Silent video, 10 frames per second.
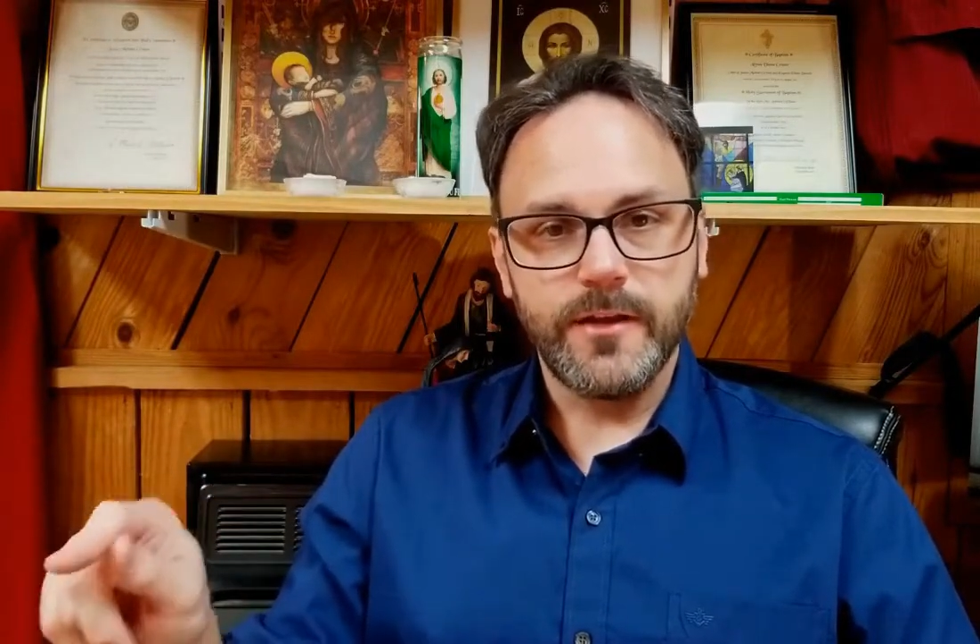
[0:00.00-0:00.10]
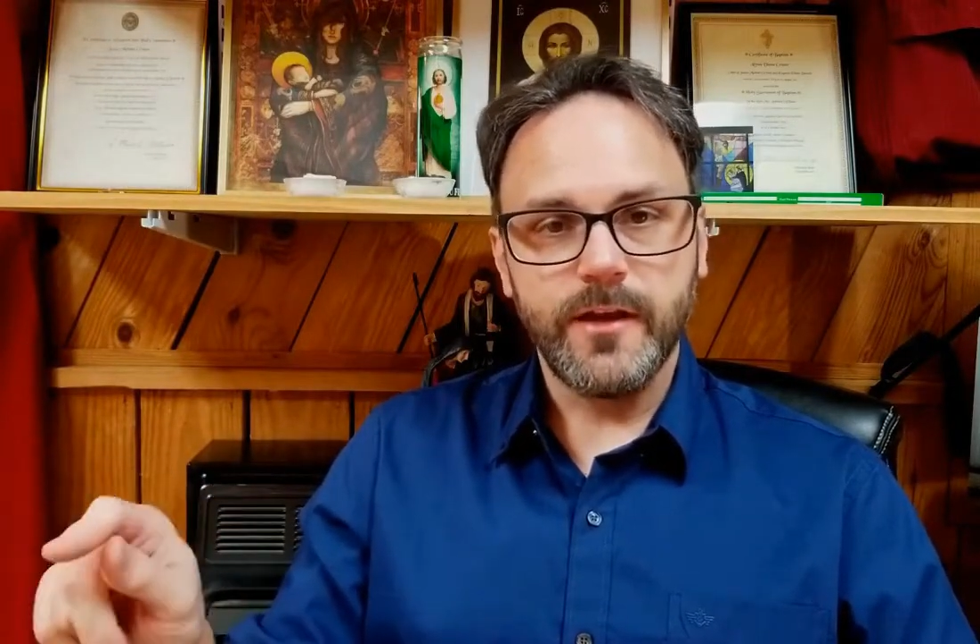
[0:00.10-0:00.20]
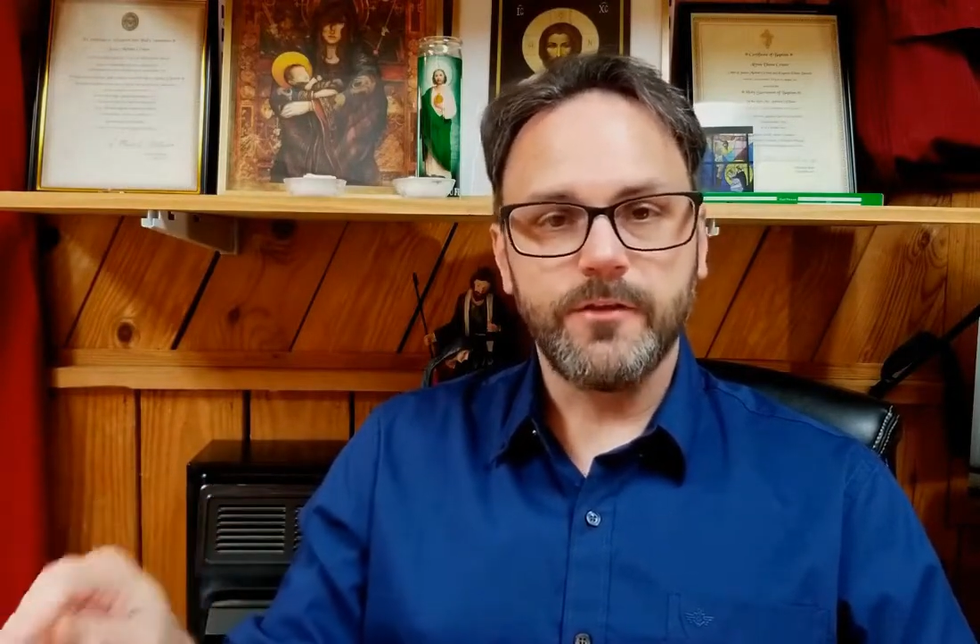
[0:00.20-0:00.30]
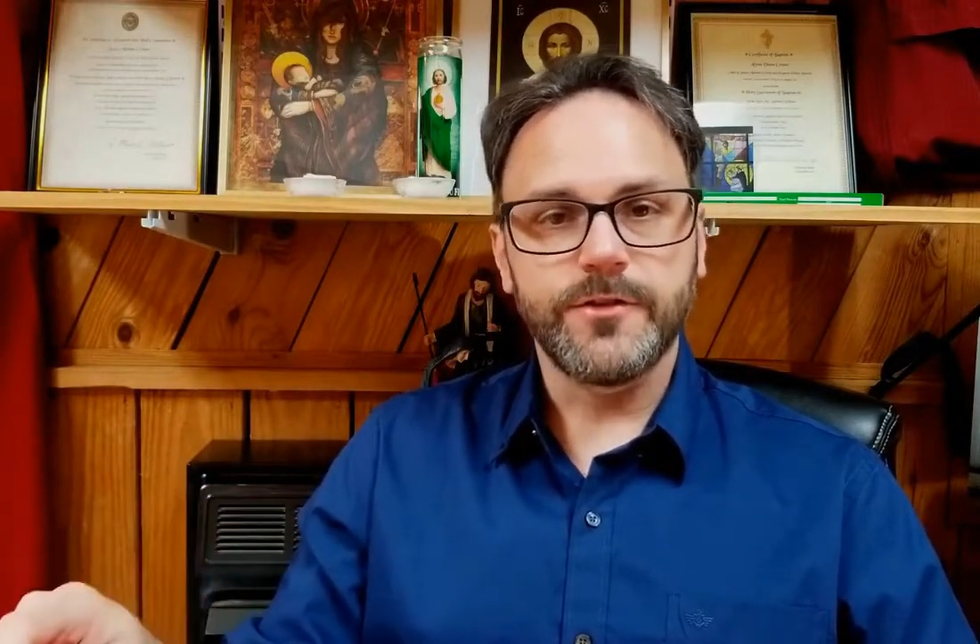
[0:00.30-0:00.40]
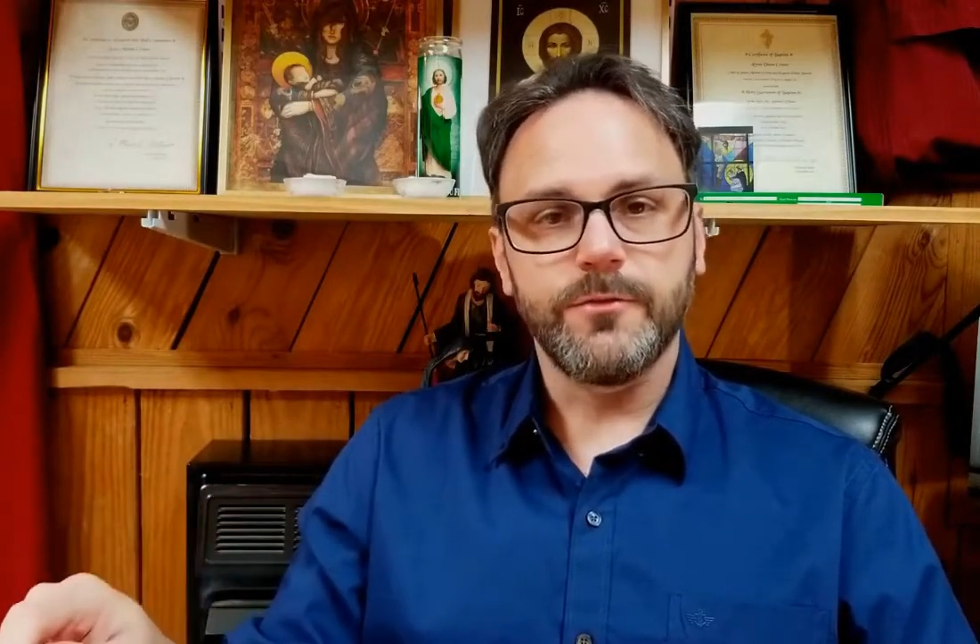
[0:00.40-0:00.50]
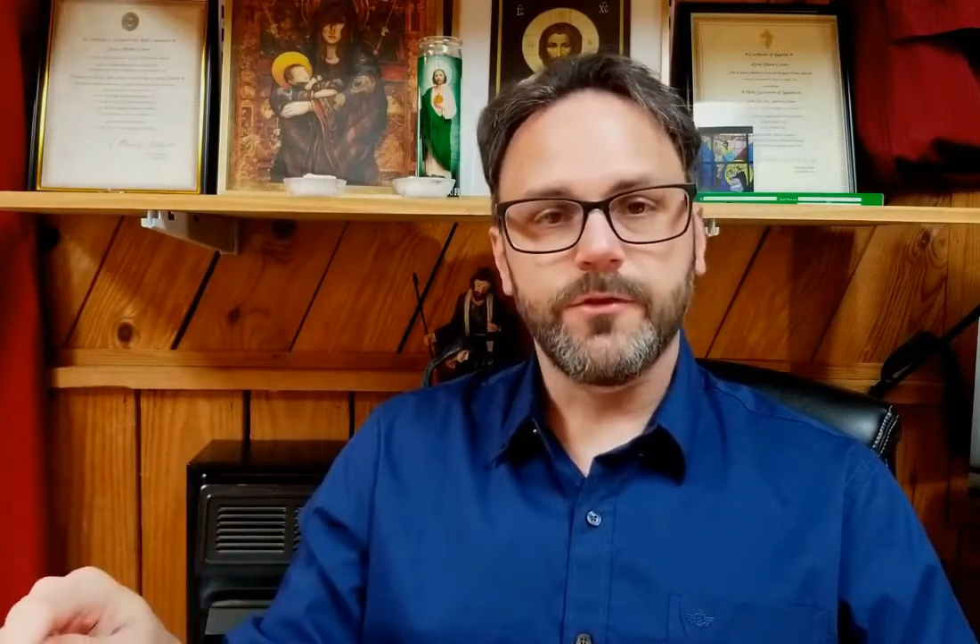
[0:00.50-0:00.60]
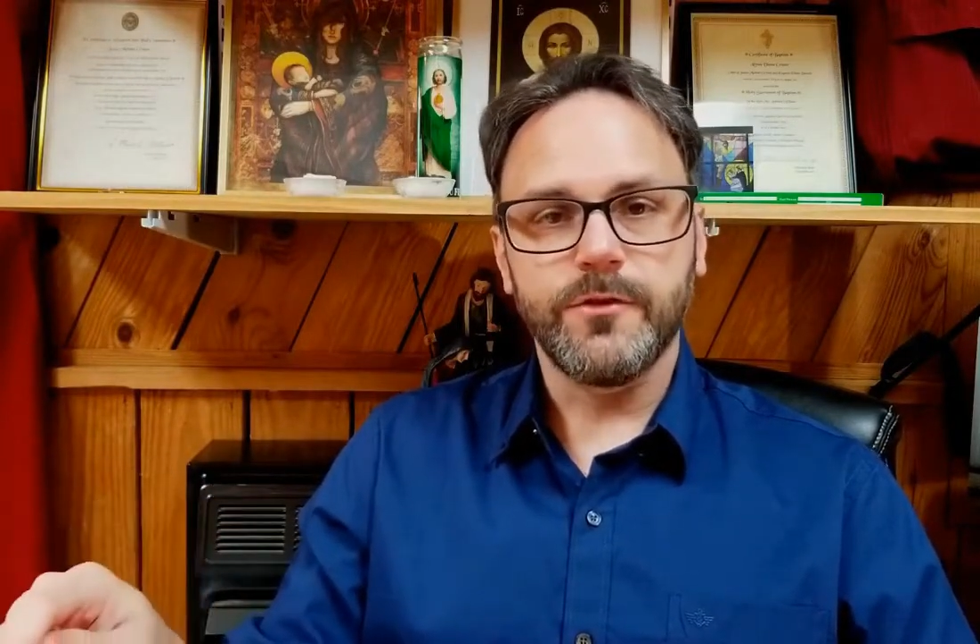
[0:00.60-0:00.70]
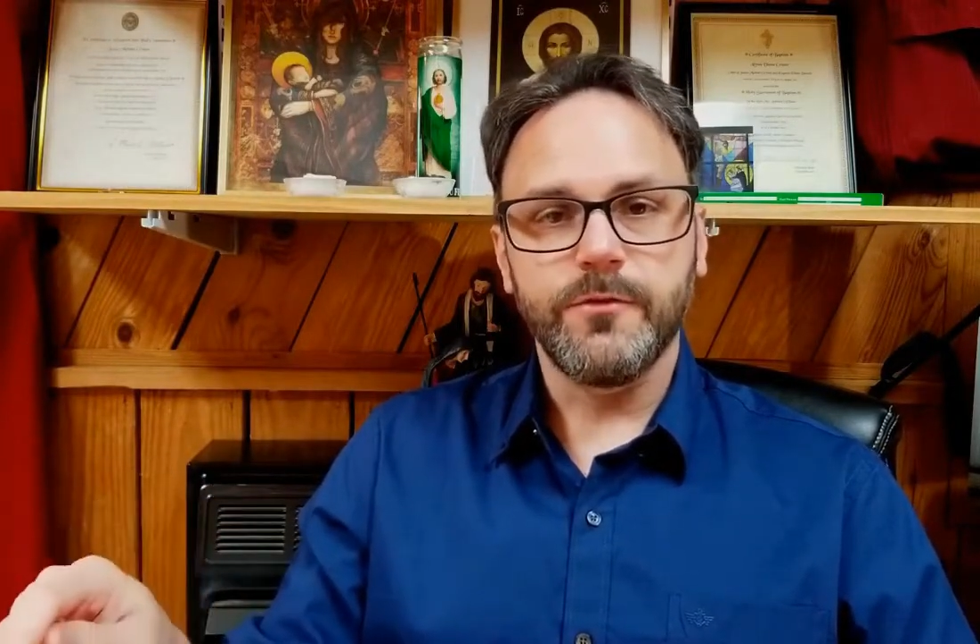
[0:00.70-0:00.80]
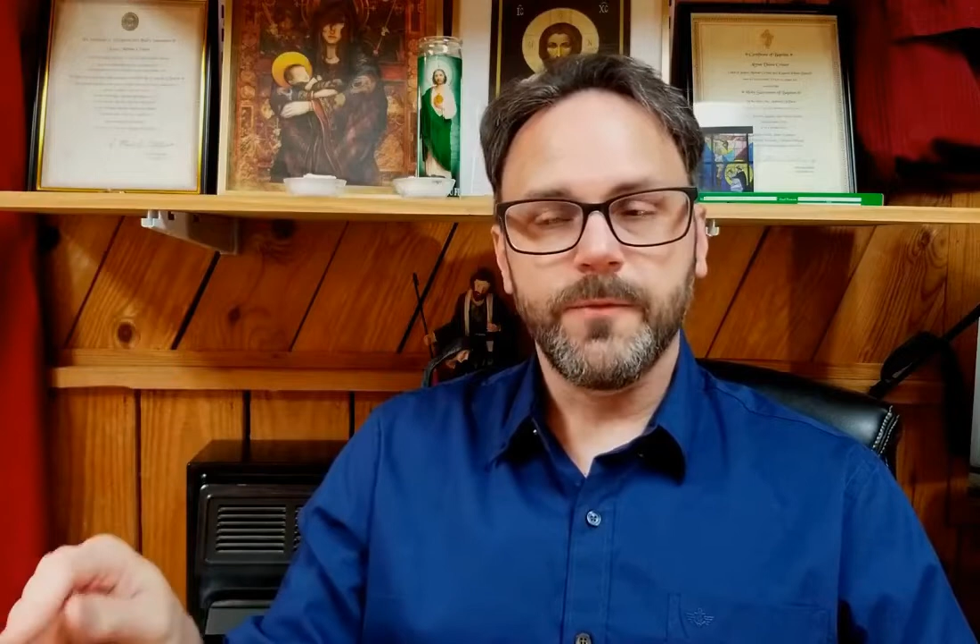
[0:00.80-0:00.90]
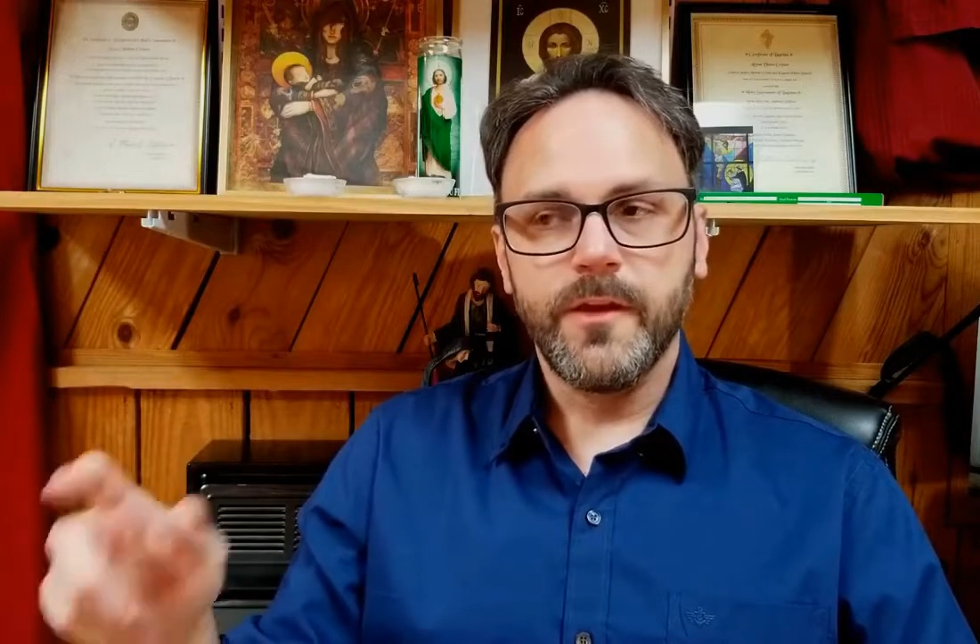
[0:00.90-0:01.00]
tells you
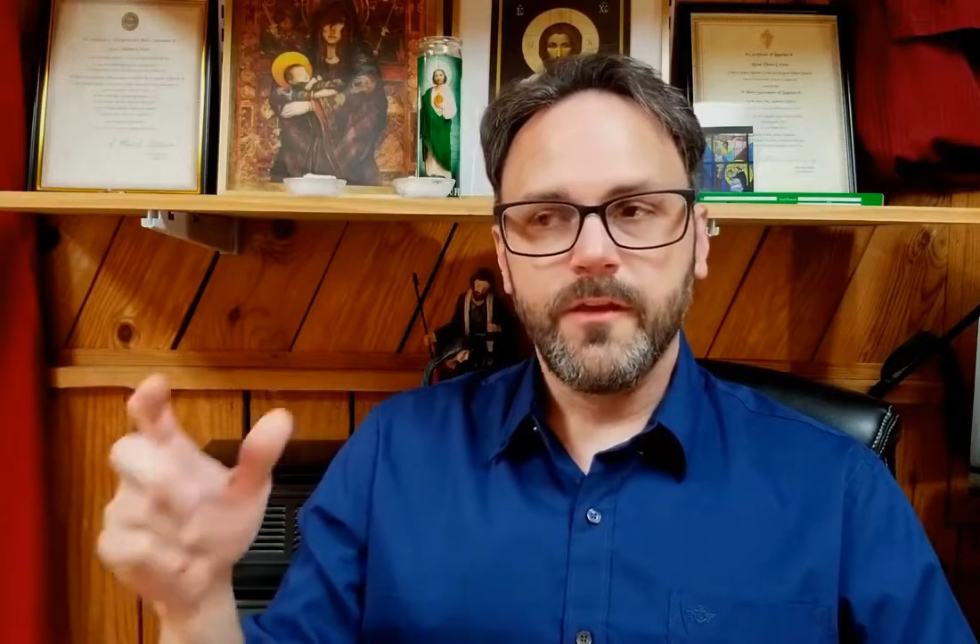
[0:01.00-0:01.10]
to.